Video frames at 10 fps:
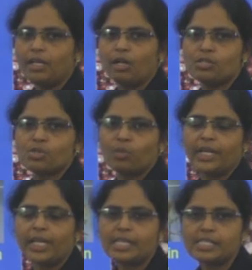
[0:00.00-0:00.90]
also we
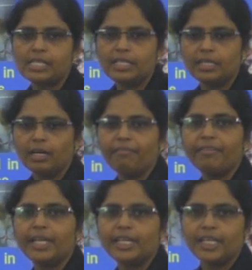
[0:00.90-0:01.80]
can see the
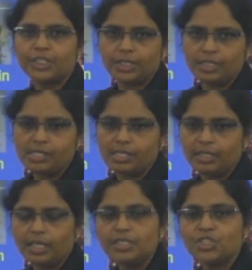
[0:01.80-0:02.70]
variations in
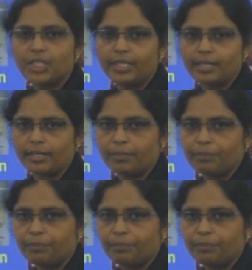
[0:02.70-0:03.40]
the children.